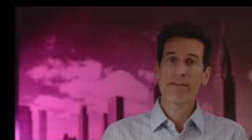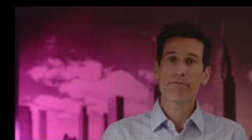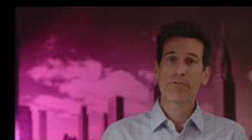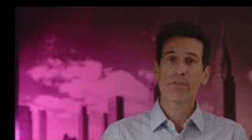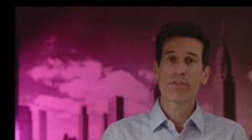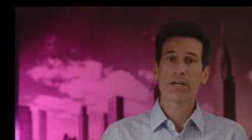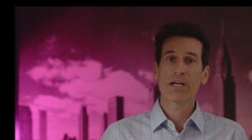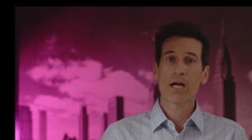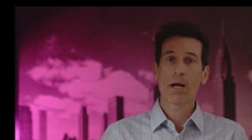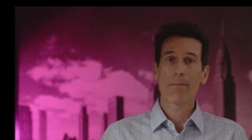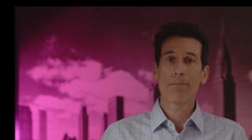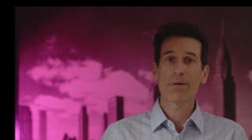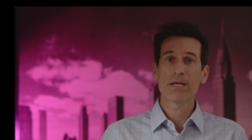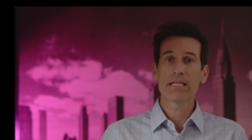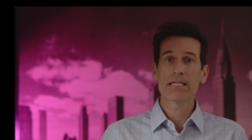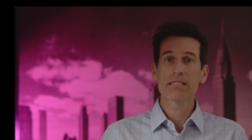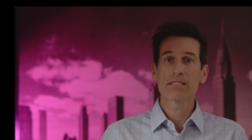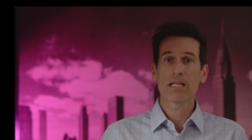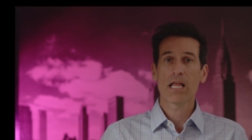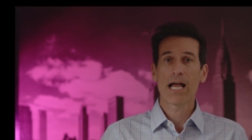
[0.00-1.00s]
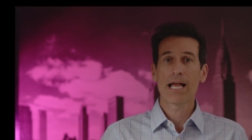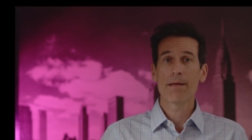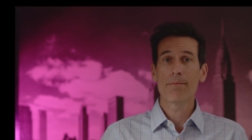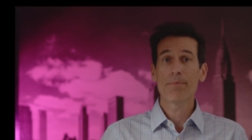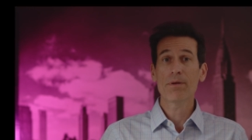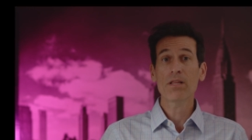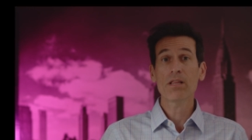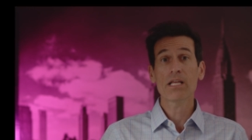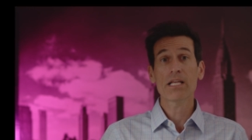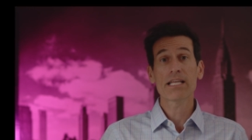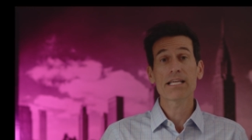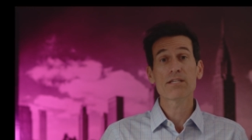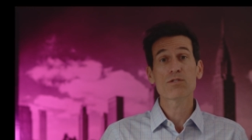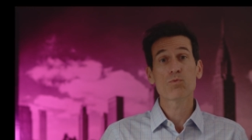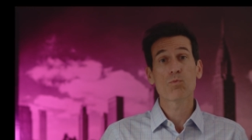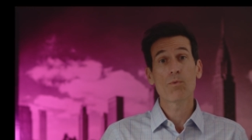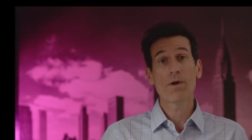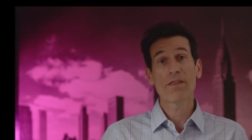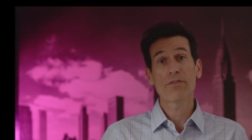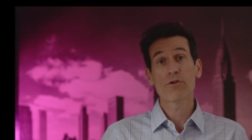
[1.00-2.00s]
for the company's liabilities
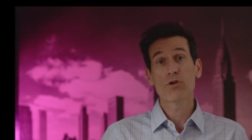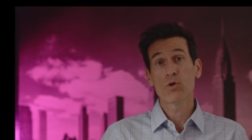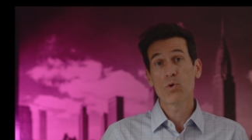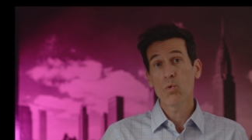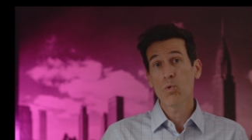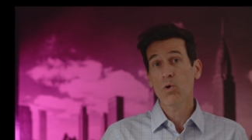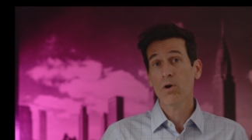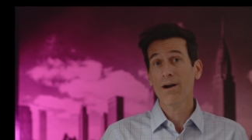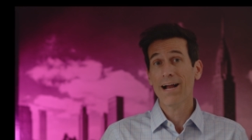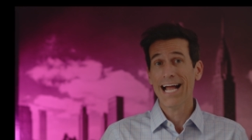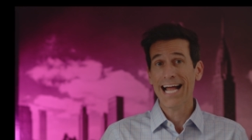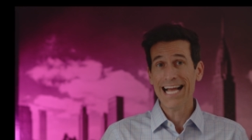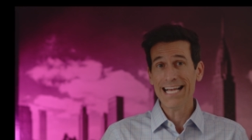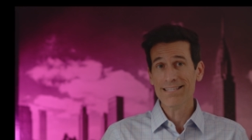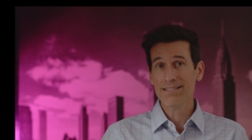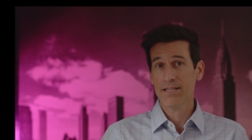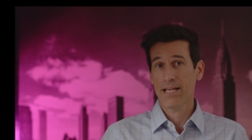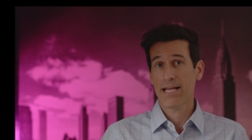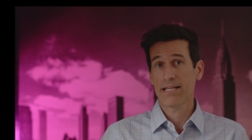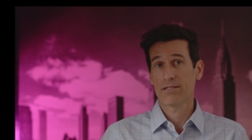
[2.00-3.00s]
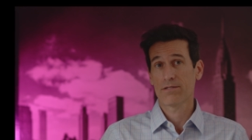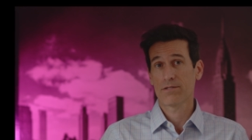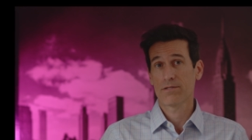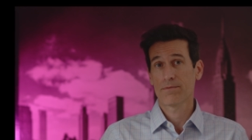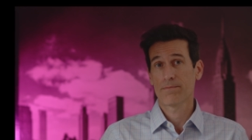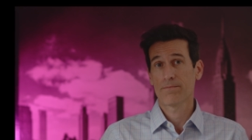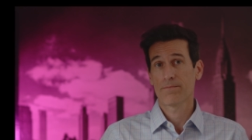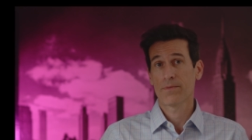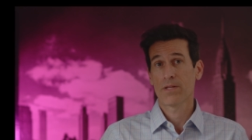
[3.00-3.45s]
with your assets.